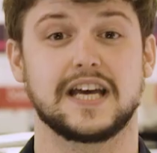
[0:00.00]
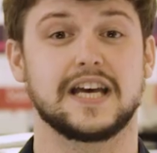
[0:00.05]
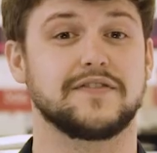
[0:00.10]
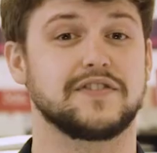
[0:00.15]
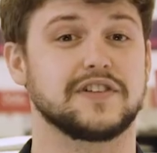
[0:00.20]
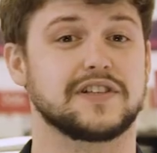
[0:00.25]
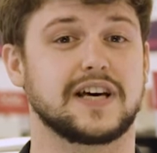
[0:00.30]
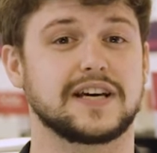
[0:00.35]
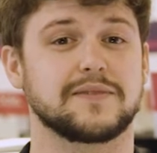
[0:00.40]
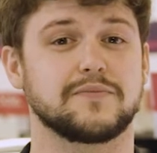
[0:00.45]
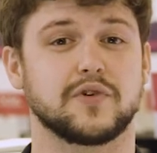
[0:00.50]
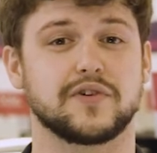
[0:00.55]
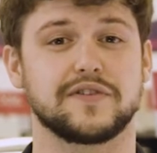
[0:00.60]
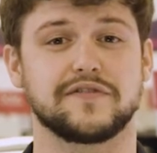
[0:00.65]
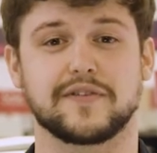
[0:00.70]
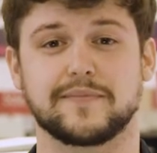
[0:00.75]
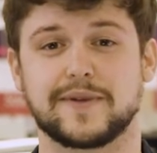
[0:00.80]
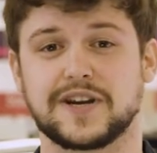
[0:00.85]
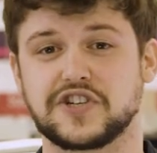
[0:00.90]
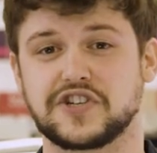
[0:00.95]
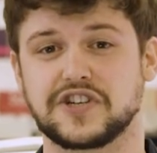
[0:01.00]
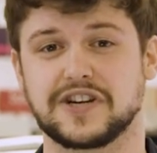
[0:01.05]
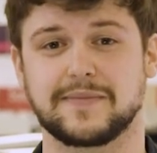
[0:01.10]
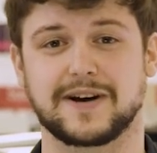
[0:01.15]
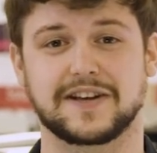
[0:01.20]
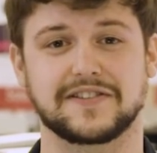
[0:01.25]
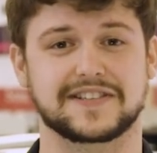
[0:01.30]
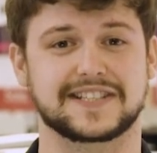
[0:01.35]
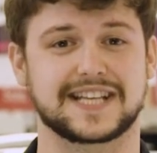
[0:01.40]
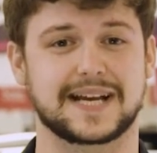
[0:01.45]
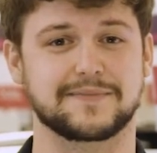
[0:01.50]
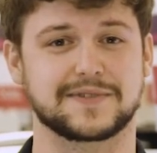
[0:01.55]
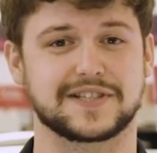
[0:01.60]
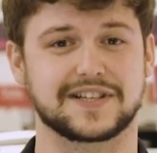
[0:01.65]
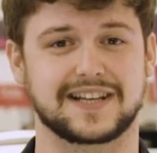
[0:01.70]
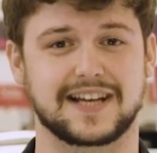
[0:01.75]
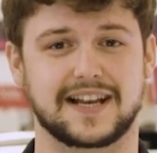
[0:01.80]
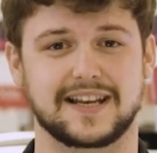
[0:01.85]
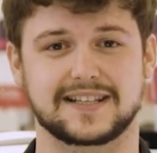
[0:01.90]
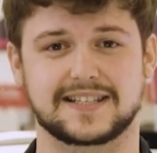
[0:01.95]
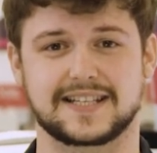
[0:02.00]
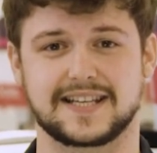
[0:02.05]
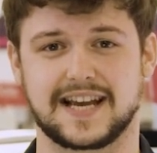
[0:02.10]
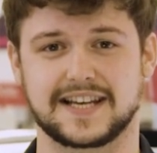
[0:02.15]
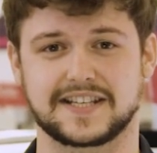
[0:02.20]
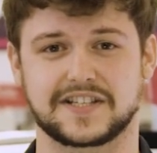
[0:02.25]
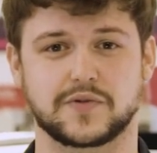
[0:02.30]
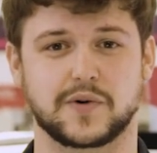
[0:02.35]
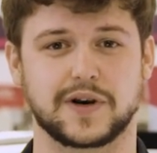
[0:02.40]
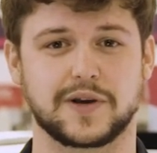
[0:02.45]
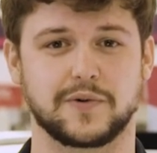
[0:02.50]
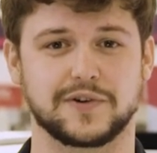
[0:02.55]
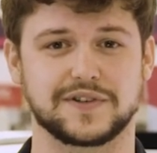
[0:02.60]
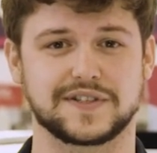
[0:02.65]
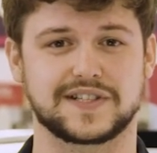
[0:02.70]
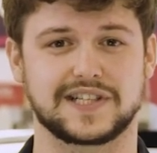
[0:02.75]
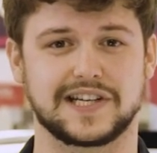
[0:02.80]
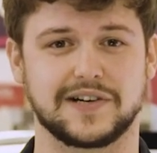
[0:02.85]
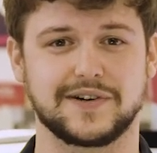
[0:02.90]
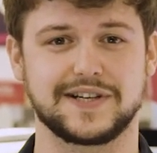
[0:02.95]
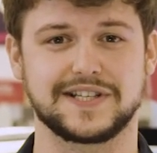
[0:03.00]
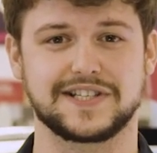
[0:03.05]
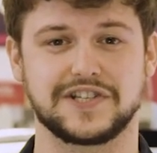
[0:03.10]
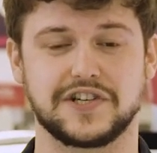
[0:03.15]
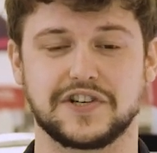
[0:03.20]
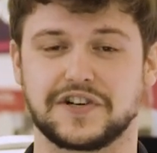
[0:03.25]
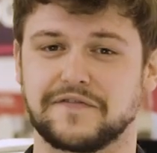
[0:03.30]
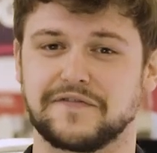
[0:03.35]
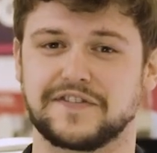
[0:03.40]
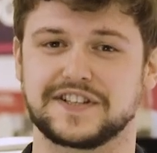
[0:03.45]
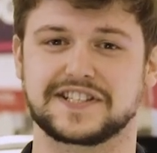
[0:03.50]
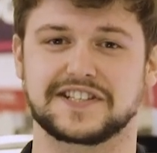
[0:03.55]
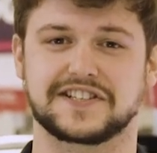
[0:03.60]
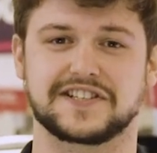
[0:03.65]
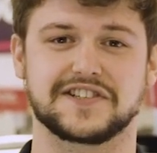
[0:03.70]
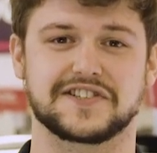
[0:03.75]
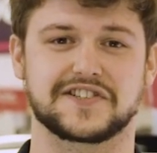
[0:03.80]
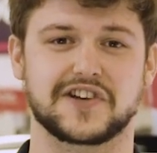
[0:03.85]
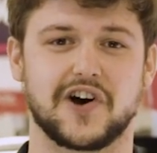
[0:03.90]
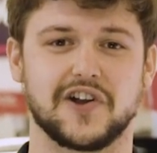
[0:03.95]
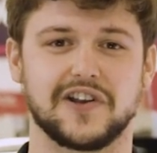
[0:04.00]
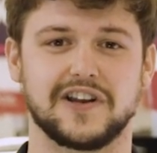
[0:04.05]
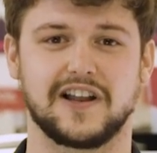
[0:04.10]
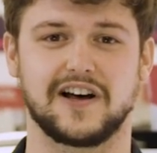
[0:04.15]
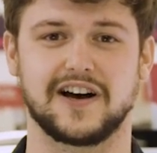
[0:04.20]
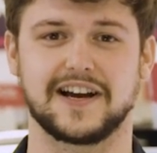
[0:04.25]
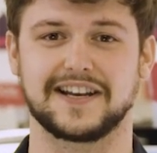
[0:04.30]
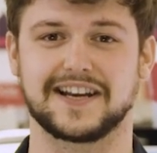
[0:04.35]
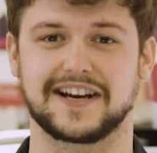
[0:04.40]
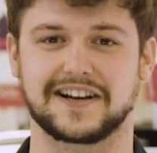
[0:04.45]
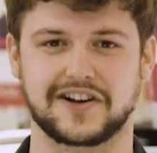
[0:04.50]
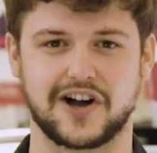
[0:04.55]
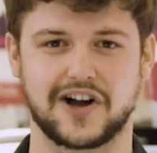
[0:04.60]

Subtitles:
If you'd like more information about the Samsung Galaxy S21 series, you can visit us online at